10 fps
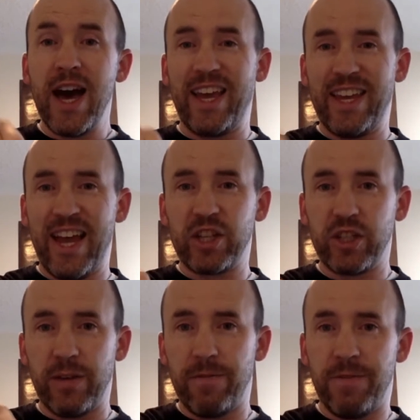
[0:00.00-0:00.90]
I can
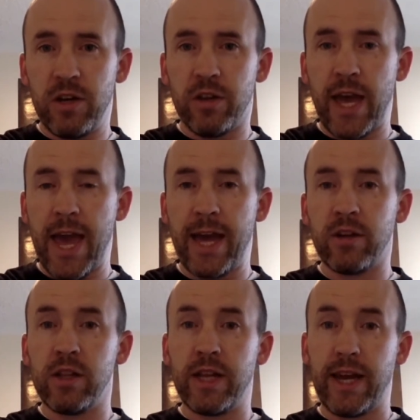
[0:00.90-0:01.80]
actually feel the
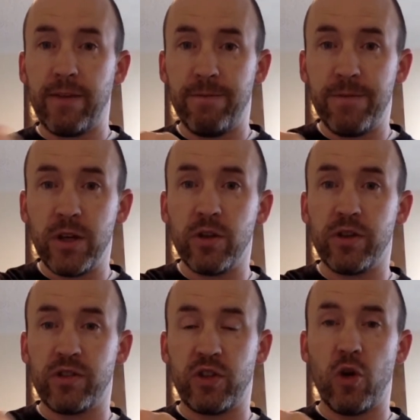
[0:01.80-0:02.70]
handle and I can feel
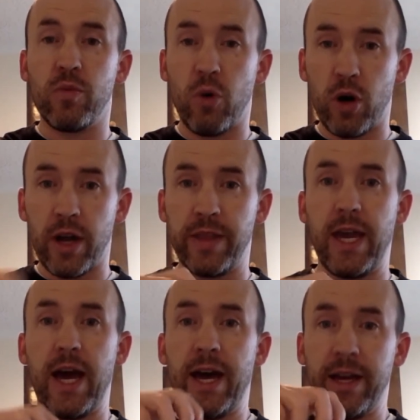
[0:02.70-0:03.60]
the stone more on
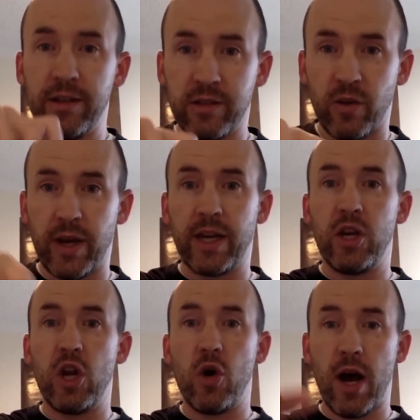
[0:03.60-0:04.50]
the ice so I can
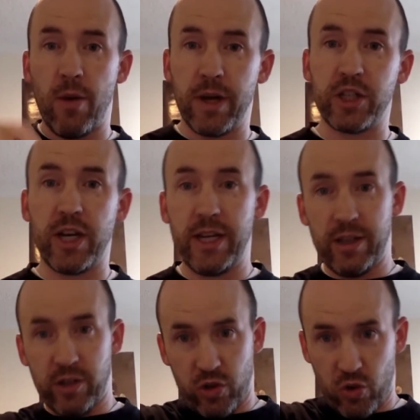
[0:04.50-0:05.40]
know how much I
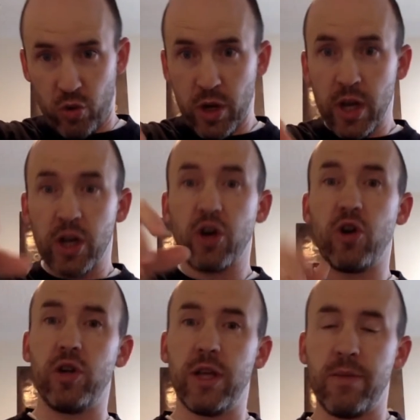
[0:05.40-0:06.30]
need to
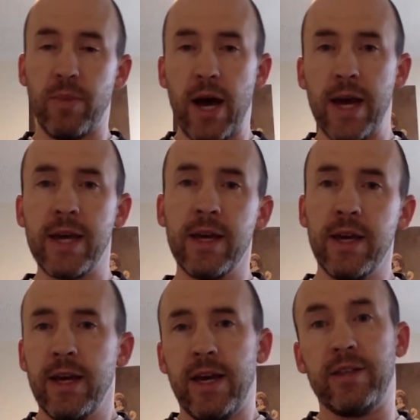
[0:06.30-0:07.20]
curl it by.
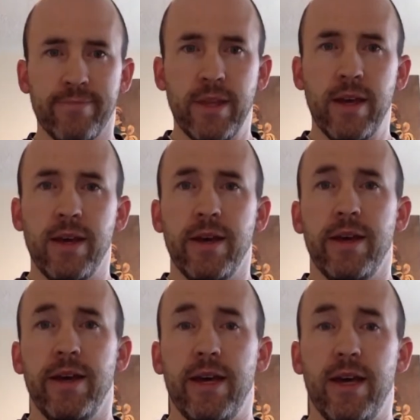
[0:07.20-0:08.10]
And
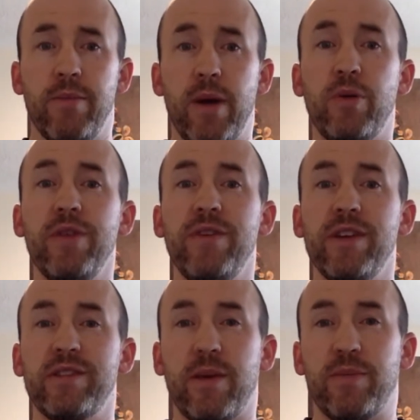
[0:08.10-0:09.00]
in my
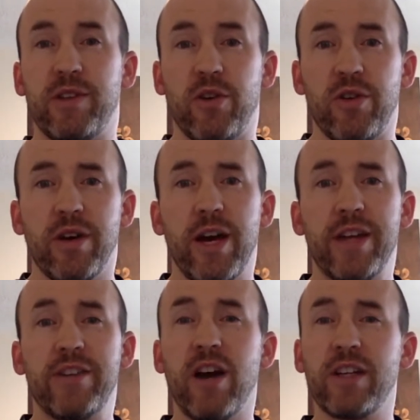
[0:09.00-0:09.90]
previous episode, I
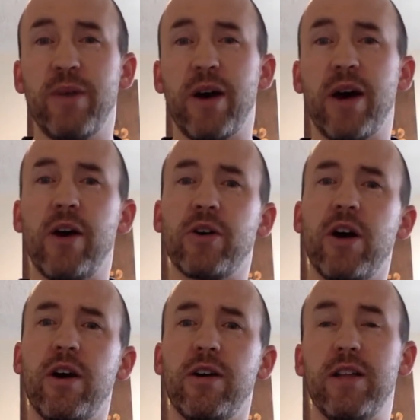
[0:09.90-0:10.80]
talked about how
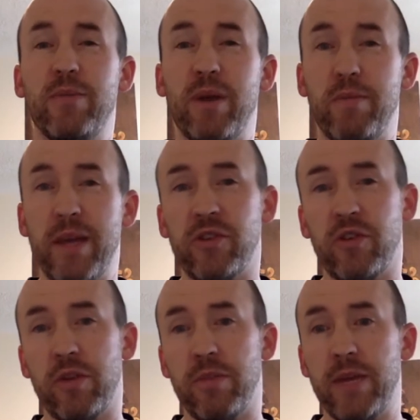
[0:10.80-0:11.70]
Carl had been
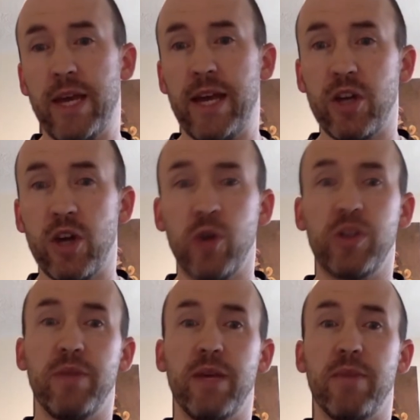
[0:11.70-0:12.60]
mentoring me and
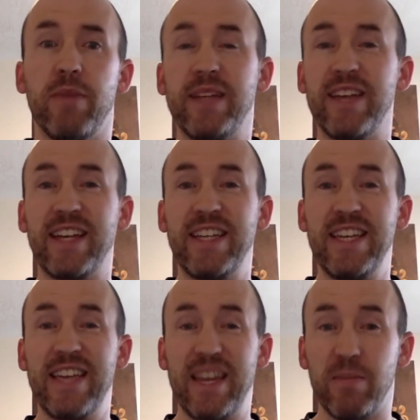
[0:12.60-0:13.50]
coaching me in my
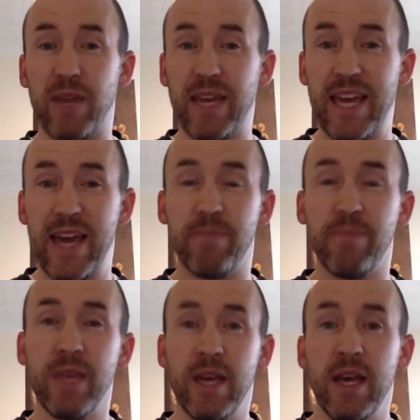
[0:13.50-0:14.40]
technique and in my game.
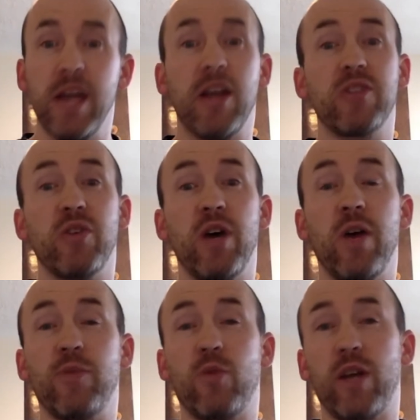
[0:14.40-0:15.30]
It also
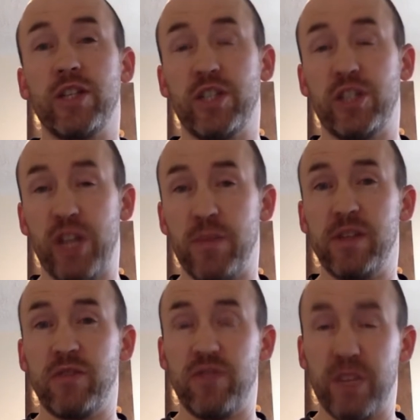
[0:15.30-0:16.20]
helped watching
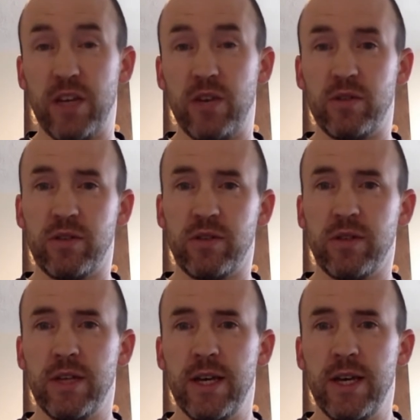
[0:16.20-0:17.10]
Jamie's videos.
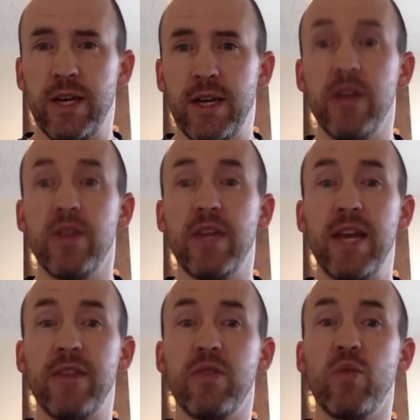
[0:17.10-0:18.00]
Near the
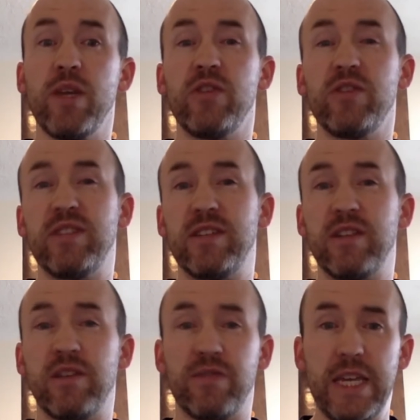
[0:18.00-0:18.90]
end of the winter
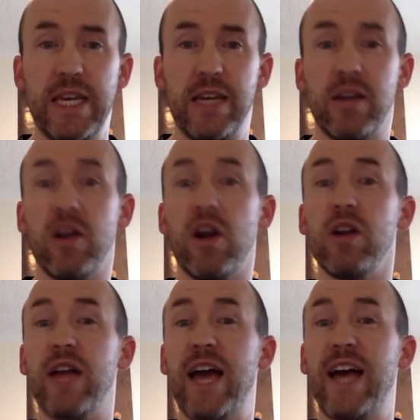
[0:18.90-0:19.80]
season of league,
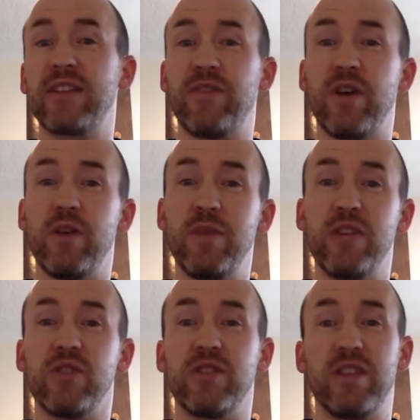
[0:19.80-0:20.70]
Carl asked if I would be
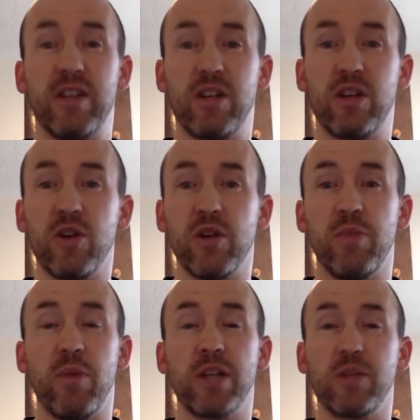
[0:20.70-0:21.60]
interested in a
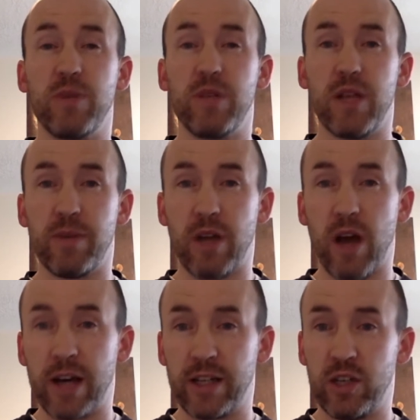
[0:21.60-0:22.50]
curling Bonspiel up in
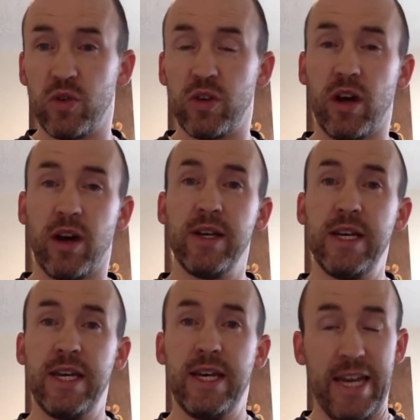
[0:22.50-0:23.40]
Ogden, Utah
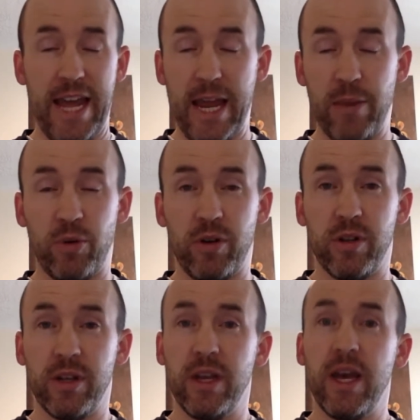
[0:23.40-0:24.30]
in
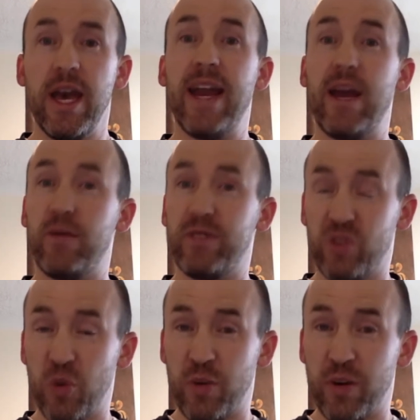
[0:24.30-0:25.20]
April, and I was
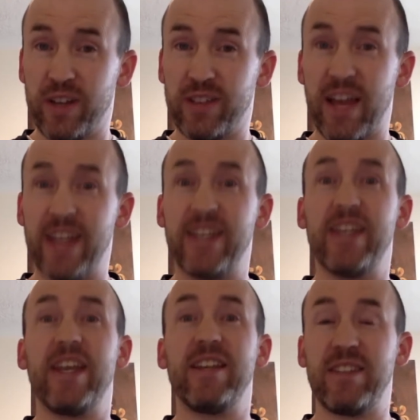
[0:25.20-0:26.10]
super excited,
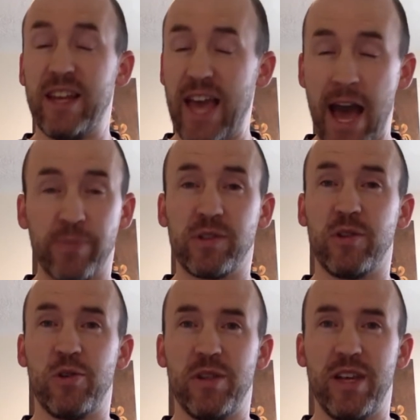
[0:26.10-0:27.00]
and I said,
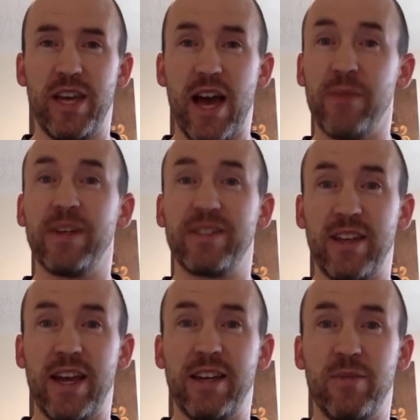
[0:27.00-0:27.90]
absolutely, I'm
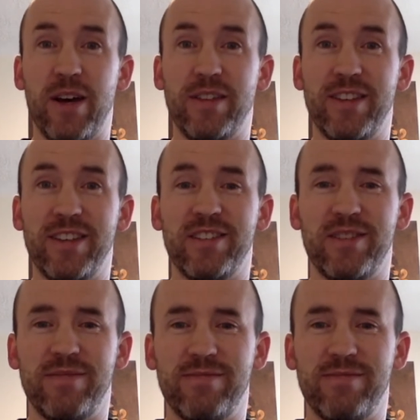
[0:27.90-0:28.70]
excited about this.